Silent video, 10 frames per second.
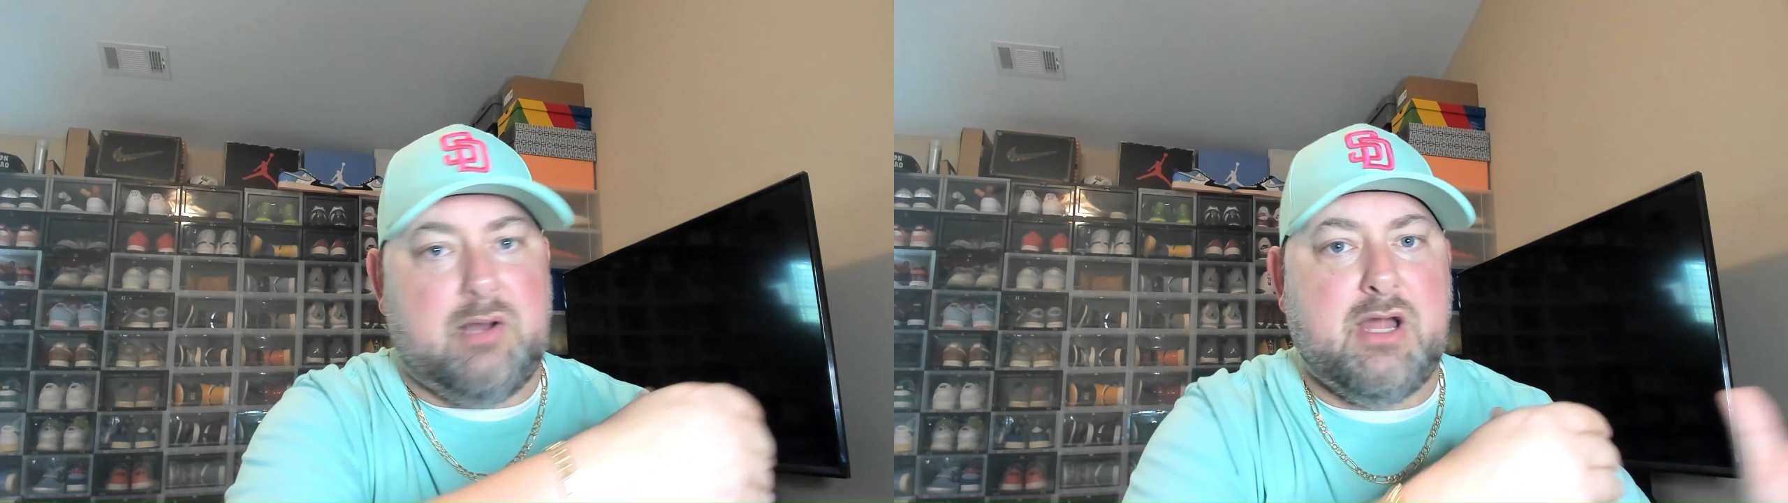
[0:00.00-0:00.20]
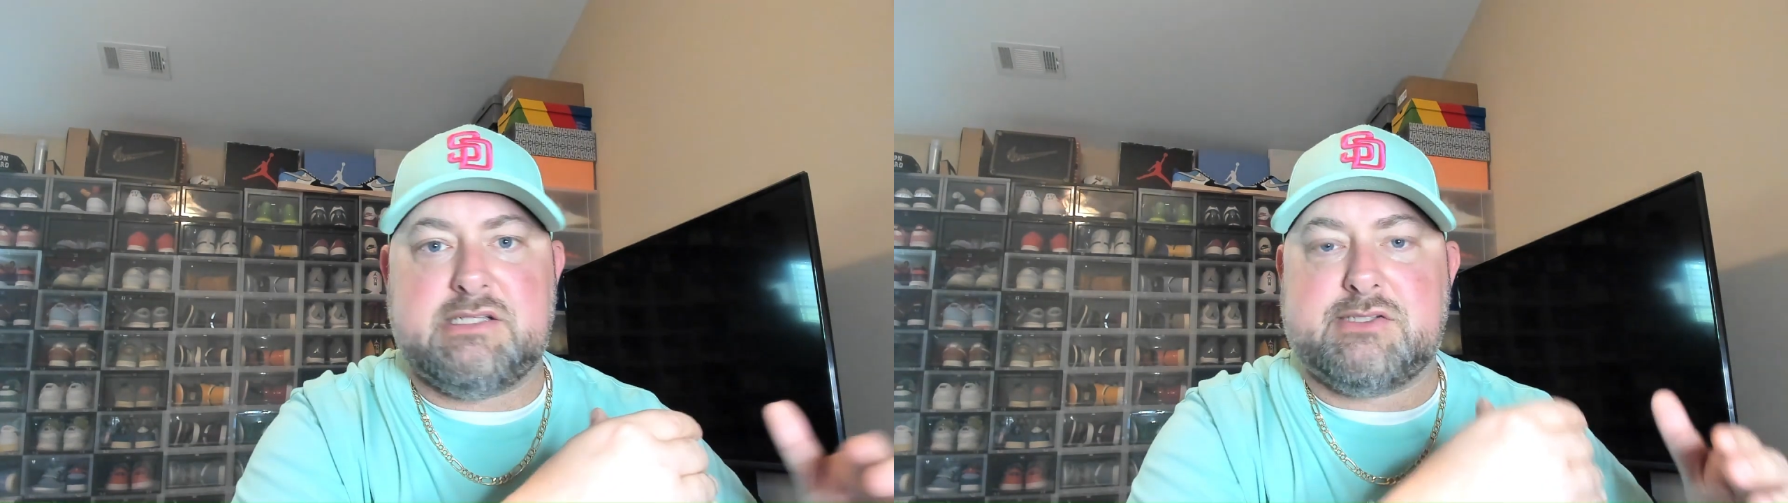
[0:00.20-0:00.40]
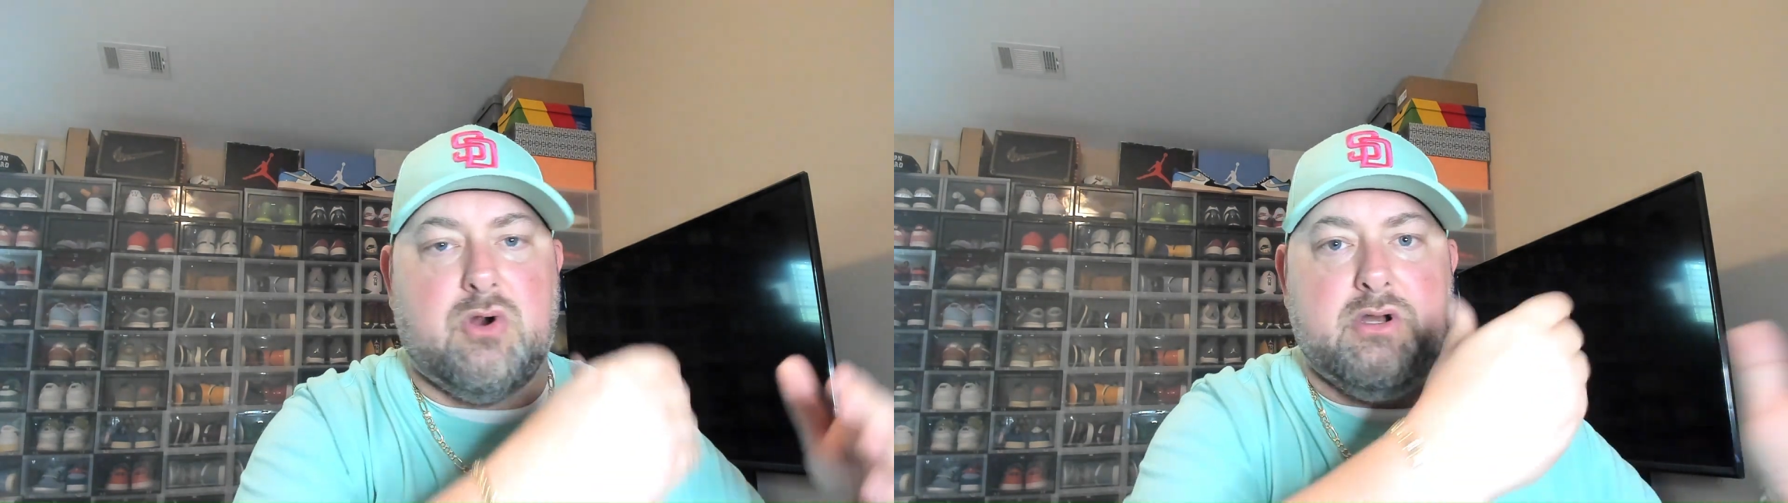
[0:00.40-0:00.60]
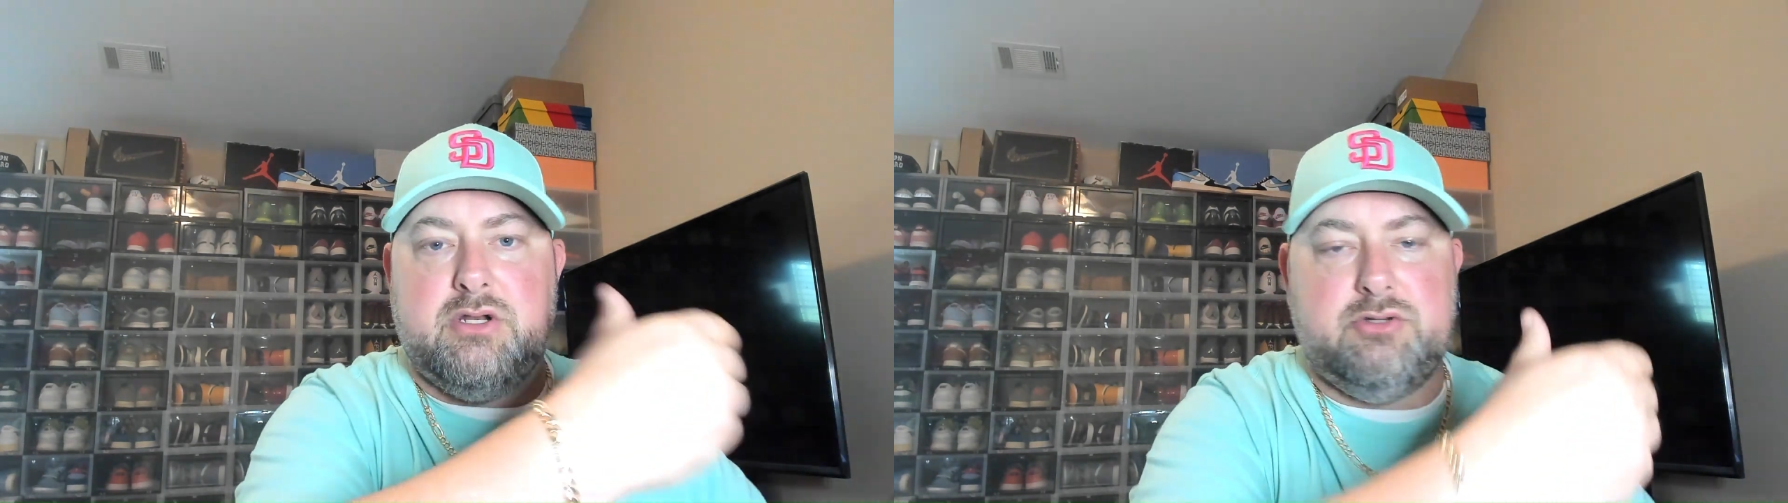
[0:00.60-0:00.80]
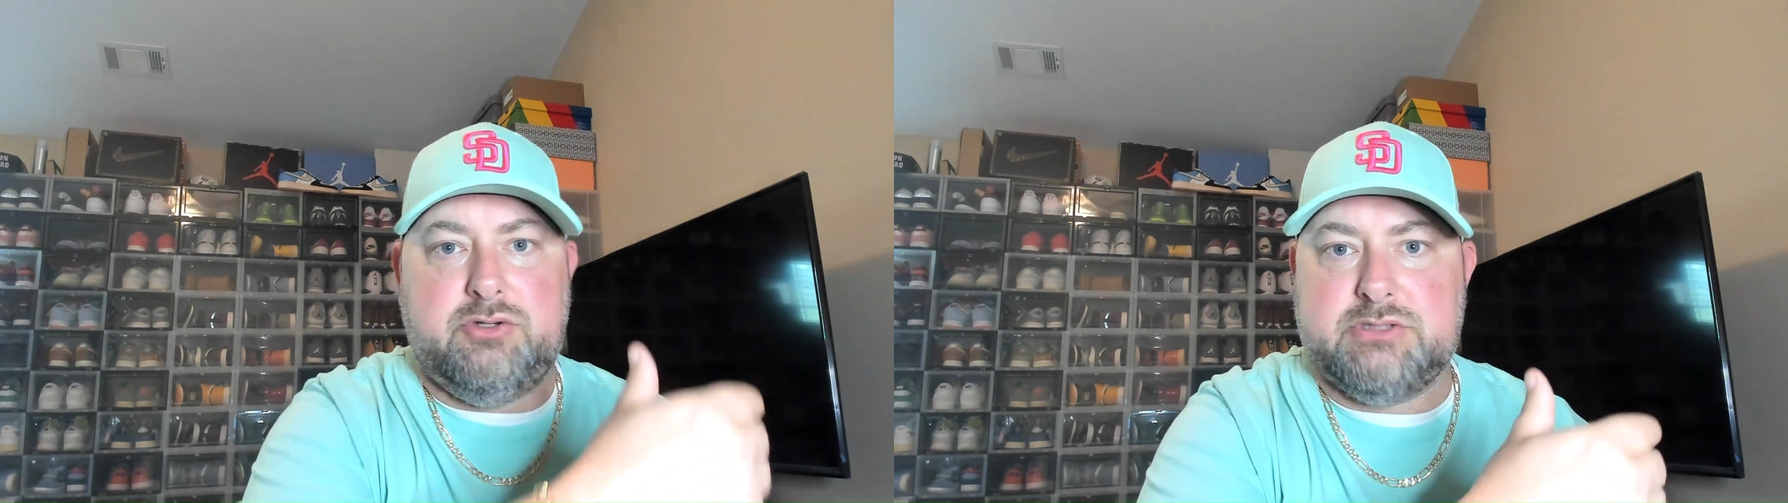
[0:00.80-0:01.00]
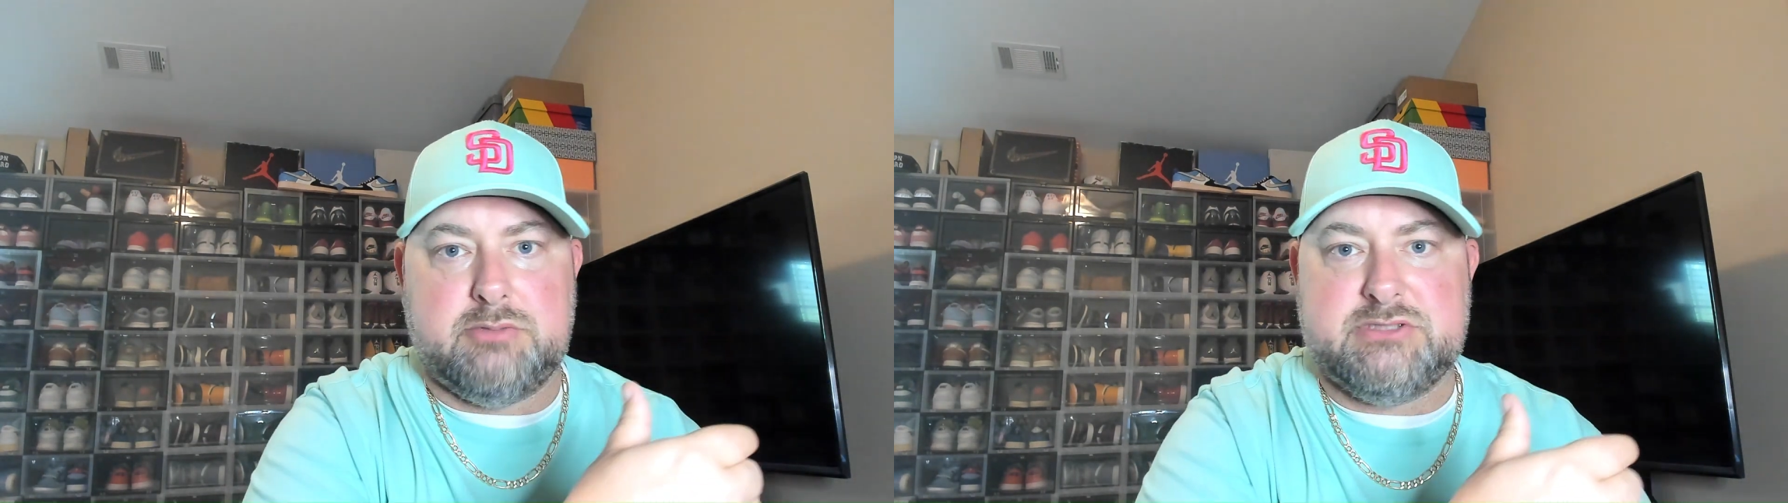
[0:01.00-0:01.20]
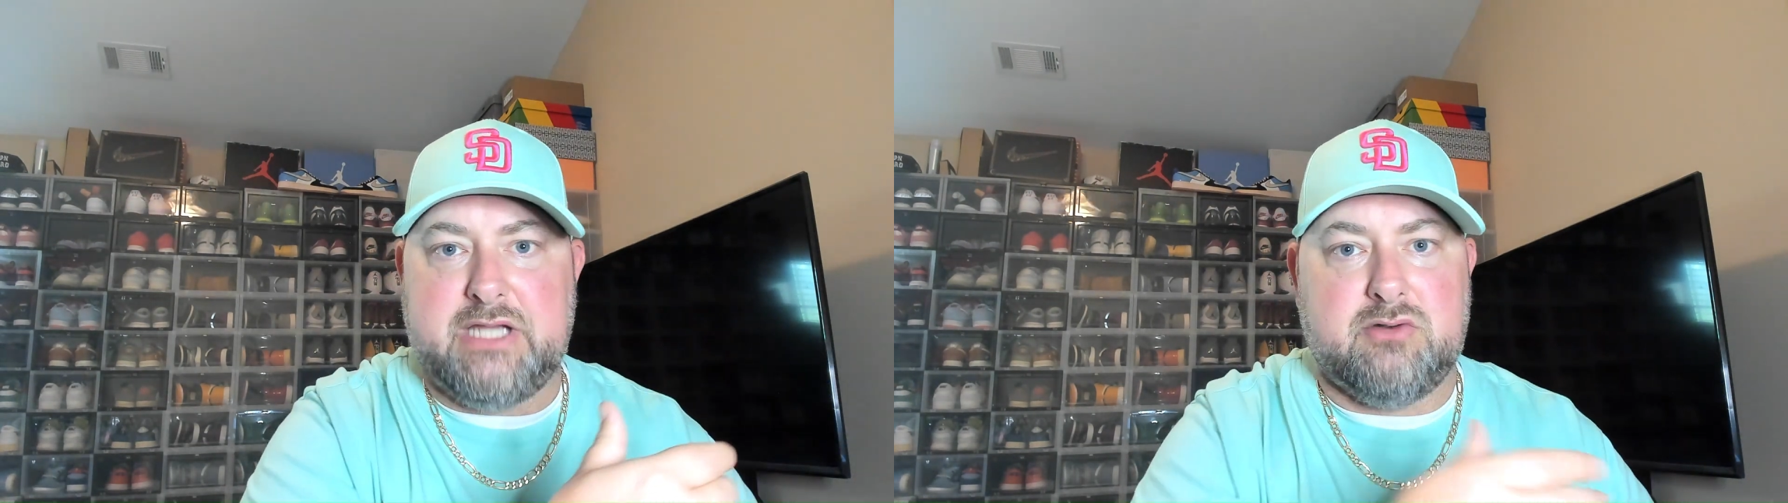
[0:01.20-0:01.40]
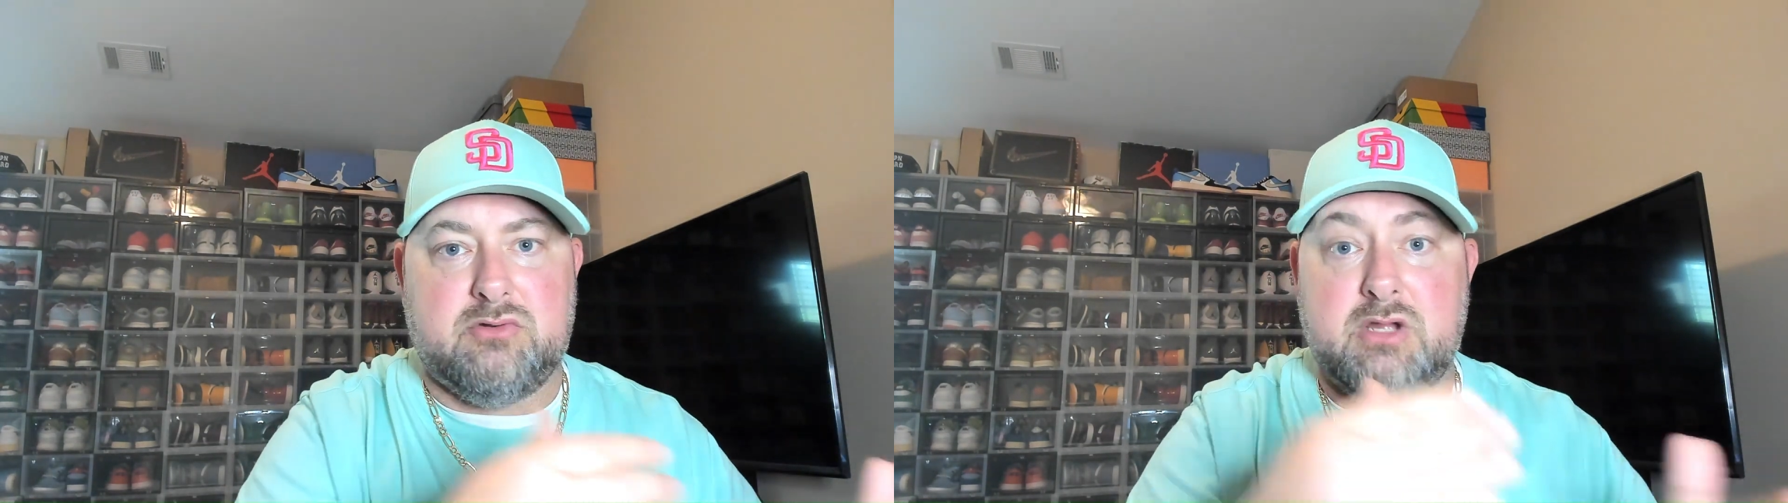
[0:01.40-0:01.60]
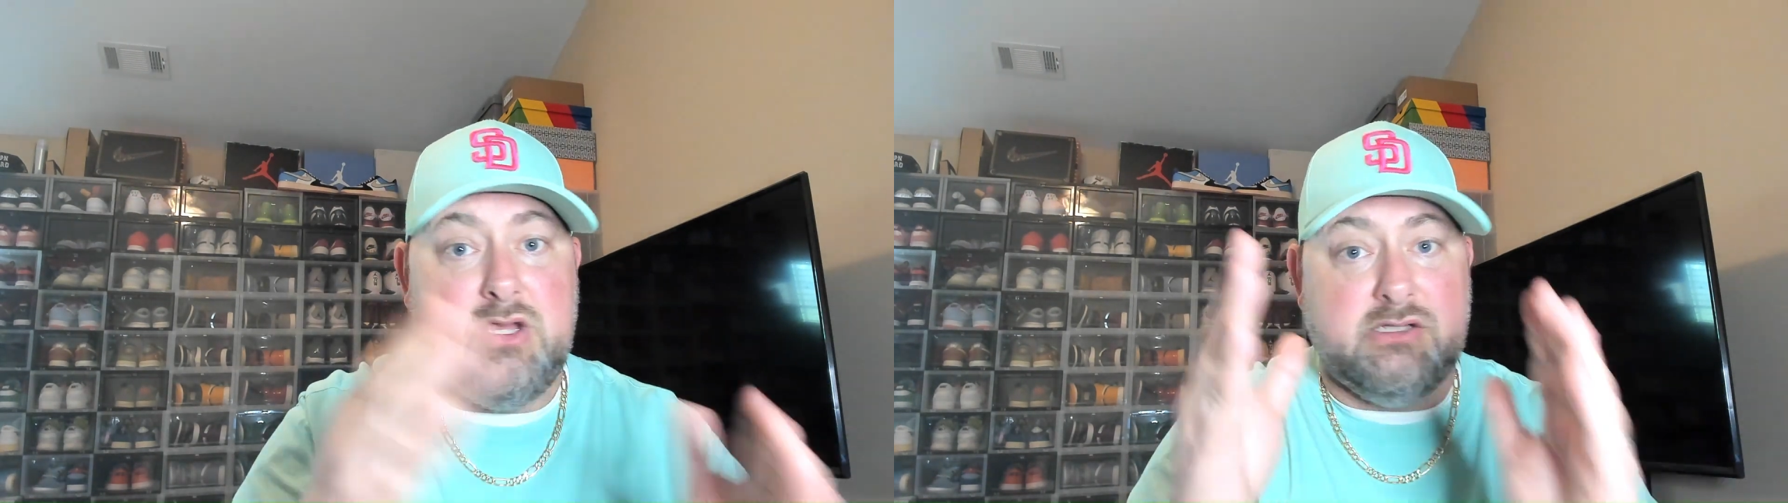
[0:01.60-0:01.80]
I'm not starting a new YouTube channel.